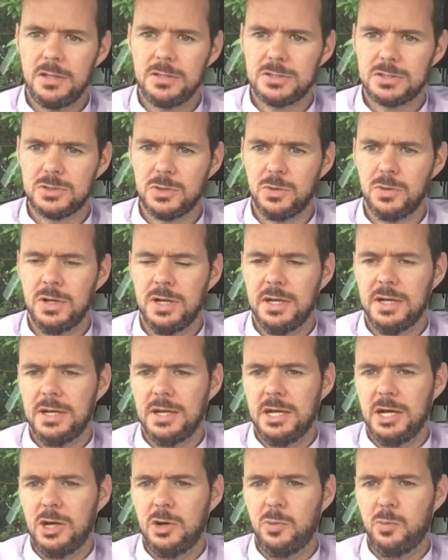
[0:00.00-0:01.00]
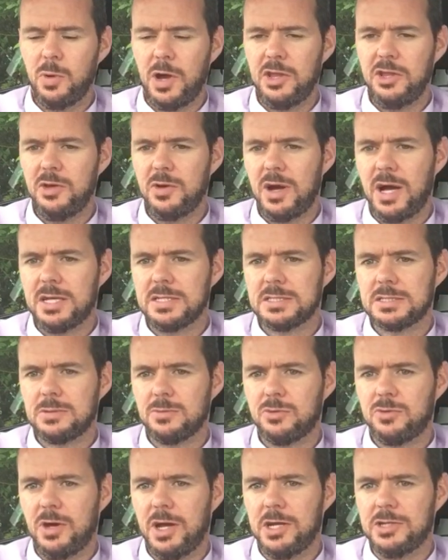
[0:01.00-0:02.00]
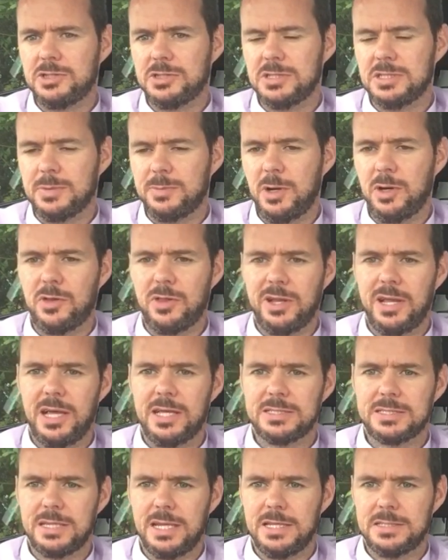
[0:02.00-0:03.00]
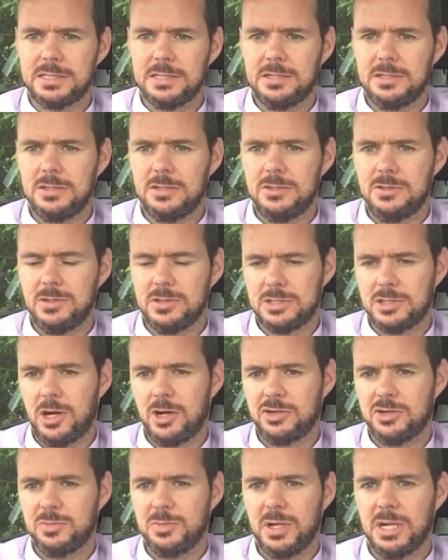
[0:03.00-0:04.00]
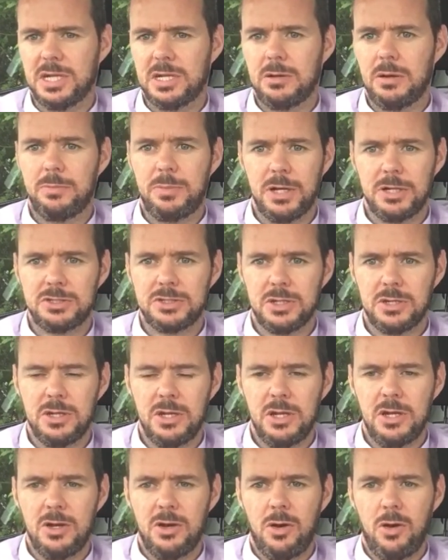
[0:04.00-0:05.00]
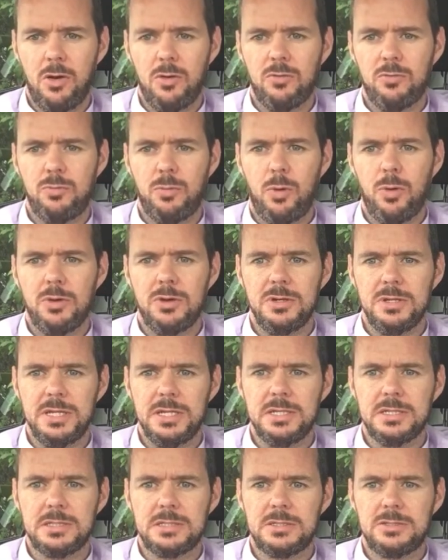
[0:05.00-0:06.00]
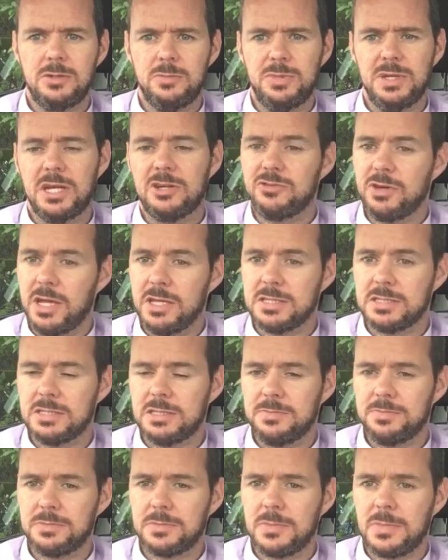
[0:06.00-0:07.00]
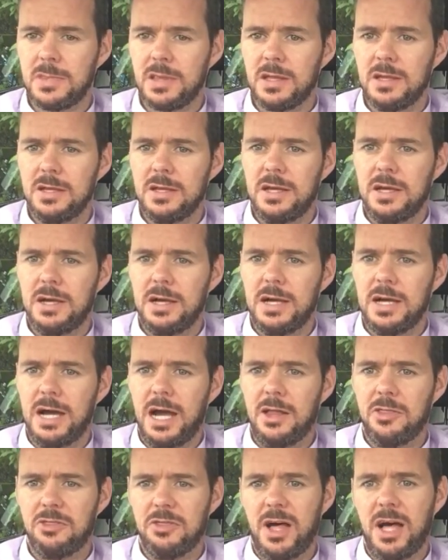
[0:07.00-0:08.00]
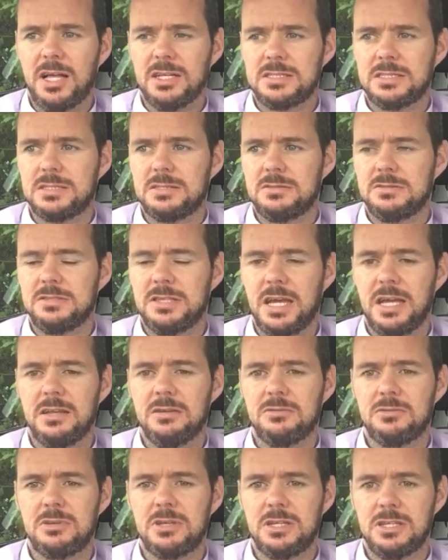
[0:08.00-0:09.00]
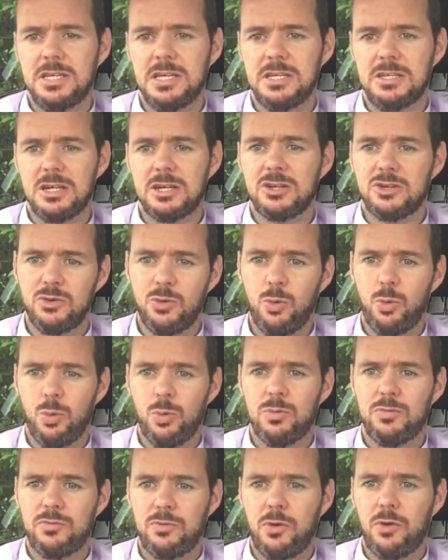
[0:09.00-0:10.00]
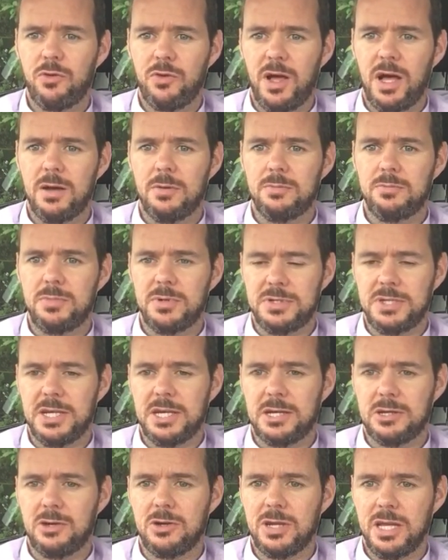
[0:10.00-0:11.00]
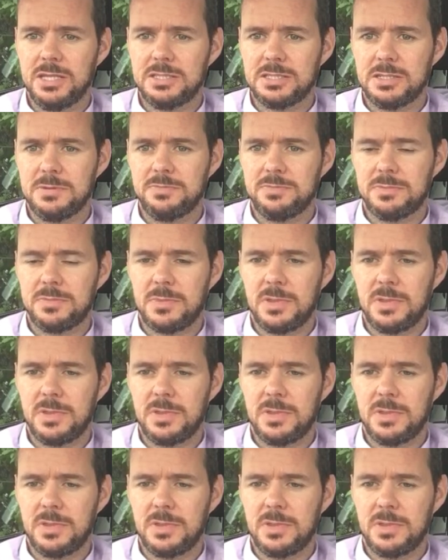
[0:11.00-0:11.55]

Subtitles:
So when you ask some questions about the last lesson, you start to build a picture of what needs to be addressed. And that's then creating a goal for that particular lesson.